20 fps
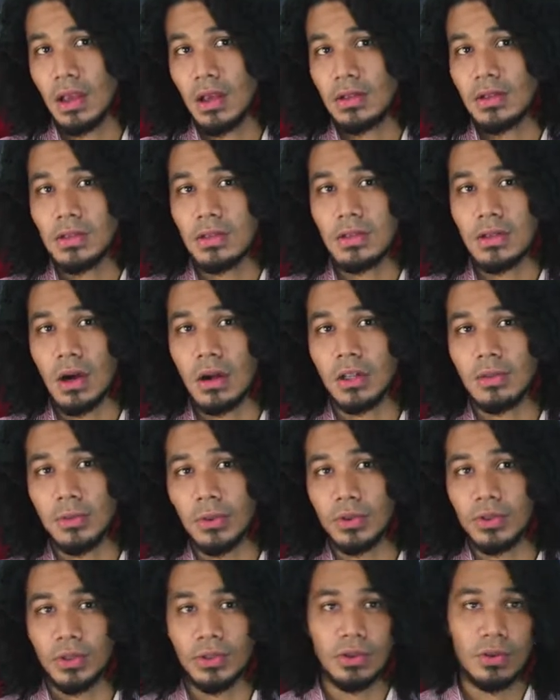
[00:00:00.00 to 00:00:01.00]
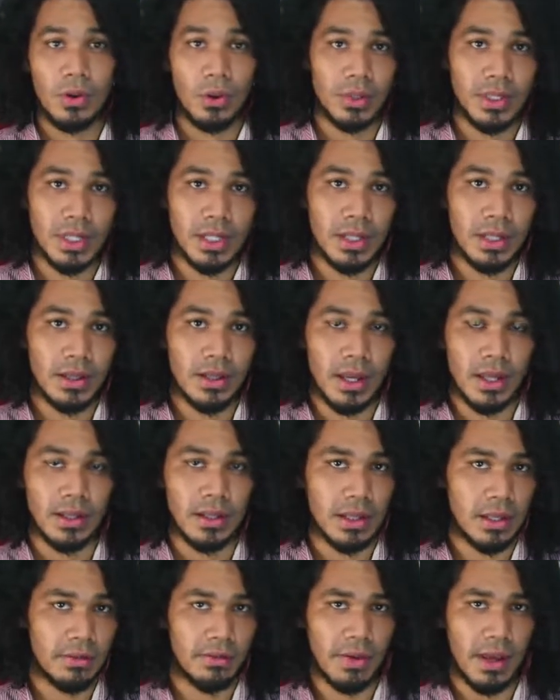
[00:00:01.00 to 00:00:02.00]
Dr. Boj noted that
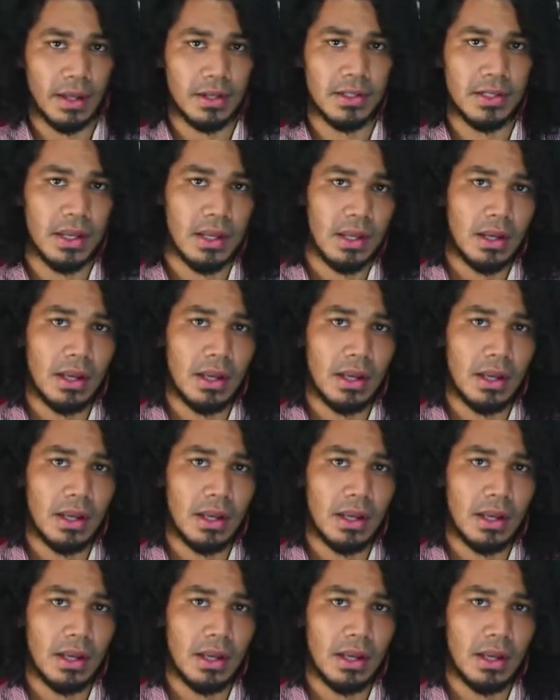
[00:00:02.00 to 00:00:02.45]
the effects